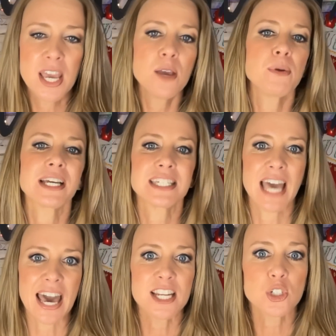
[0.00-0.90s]
because
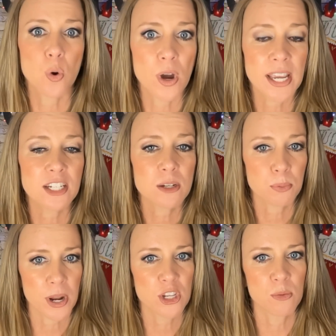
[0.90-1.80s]
that is going to
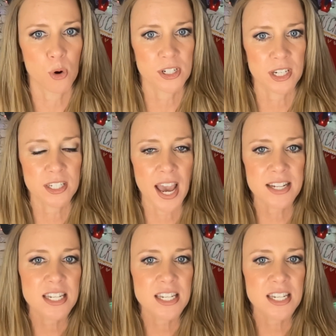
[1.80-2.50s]
bring you more success